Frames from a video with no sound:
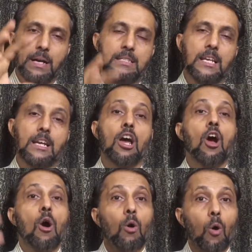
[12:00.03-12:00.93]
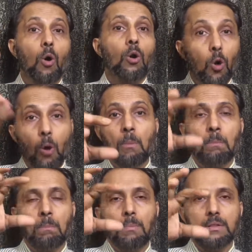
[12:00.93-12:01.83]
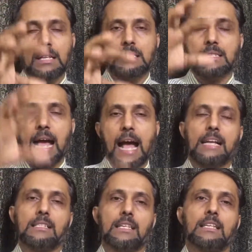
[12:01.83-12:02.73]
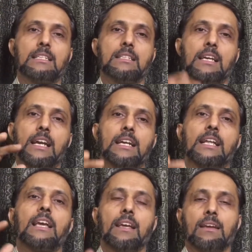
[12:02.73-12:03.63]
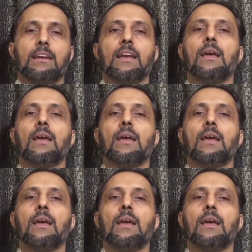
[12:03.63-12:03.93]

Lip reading: person on whom this tax it is creating